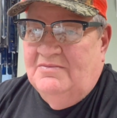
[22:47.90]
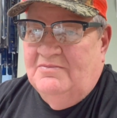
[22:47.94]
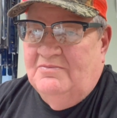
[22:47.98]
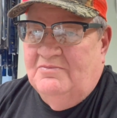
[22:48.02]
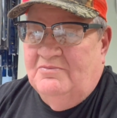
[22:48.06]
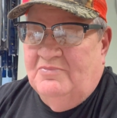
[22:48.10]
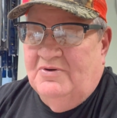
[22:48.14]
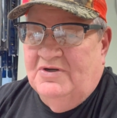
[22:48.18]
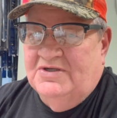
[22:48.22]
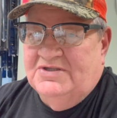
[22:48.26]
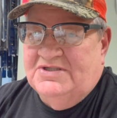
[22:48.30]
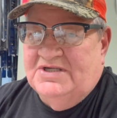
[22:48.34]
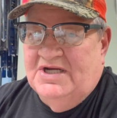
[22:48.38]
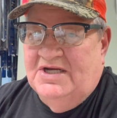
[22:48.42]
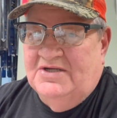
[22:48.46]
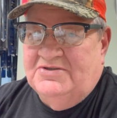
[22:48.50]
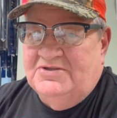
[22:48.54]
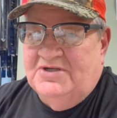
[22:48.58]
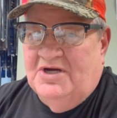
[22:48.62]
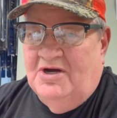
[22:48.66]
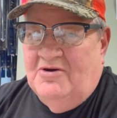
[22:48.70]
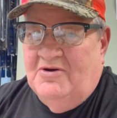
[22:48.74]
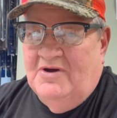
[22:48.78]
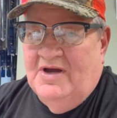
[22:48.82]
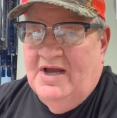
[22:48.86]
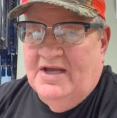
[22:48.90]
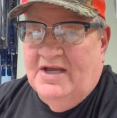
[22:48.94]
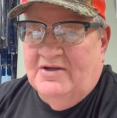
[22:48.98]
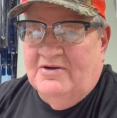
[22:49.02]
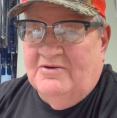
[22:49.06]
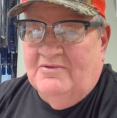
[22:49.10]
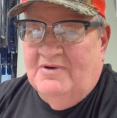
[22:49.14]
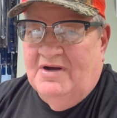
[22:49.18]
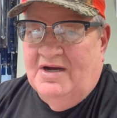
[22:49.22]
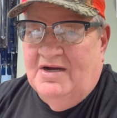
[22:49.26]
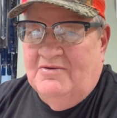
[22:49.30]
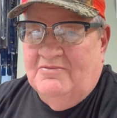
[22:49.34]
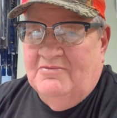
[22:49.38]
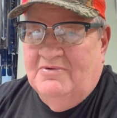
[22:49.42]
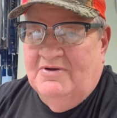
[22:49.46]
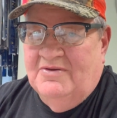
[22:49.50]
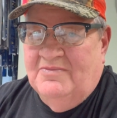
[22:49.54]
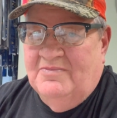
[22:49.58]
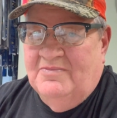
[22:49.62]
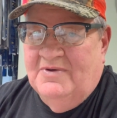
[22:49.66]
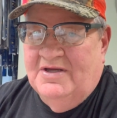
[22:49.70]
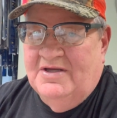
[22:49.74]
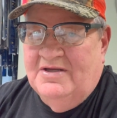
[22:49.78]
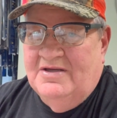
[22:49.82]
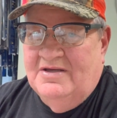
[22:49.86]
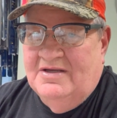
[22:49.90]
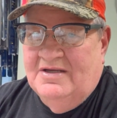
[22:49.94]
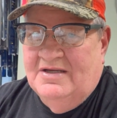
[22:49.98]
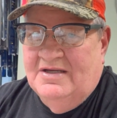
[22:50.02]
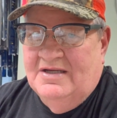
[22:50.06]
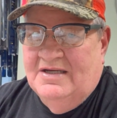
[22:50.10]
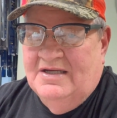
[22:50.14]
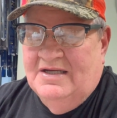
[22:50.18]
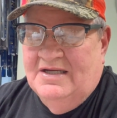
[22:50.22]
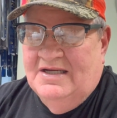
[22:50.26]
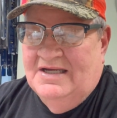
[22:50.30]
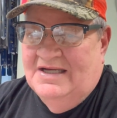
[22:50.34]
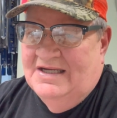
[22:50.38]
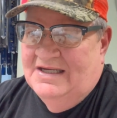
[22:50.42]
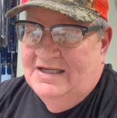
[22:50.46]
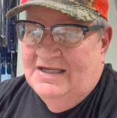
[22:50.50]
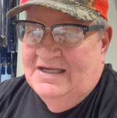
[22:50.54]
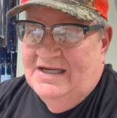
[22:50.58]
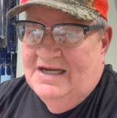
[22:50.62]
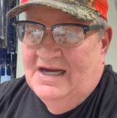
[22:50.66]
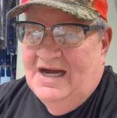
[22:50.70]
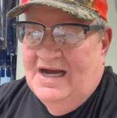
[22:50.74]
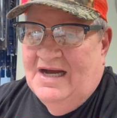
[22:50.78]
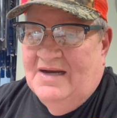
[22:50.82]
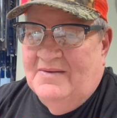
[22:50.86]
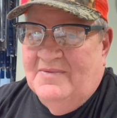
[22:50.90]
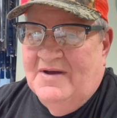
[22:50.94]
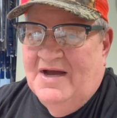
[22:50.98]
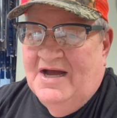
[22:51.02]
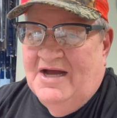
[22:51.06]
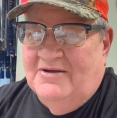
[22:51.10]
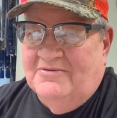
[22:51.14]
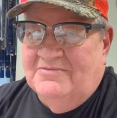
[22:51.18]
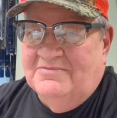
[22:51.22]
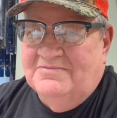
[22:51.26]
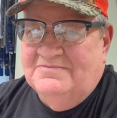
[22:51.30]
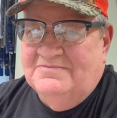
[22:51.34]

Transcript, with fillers: Appreciate y'all hanging around with me. I'm out.